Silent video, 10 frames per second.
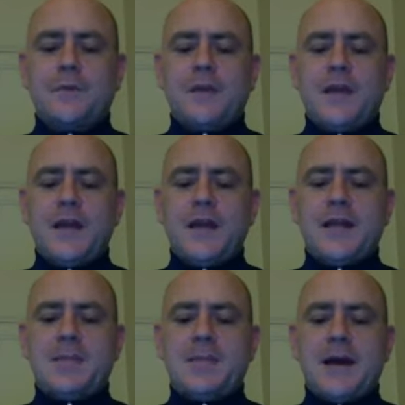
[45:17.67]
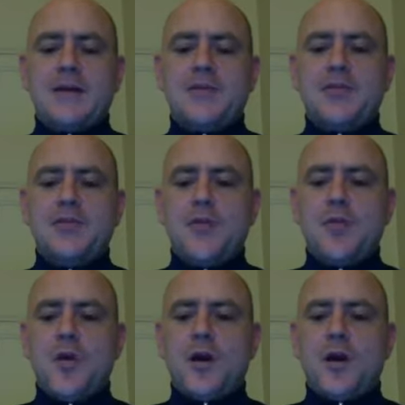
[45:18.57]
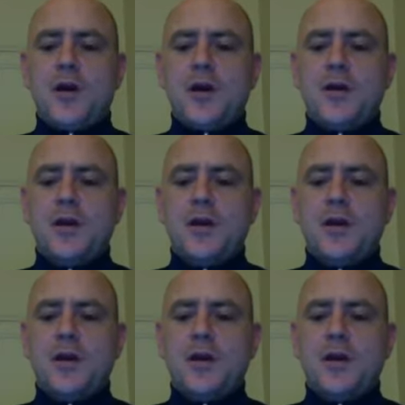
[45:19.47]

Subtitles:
getting back to work,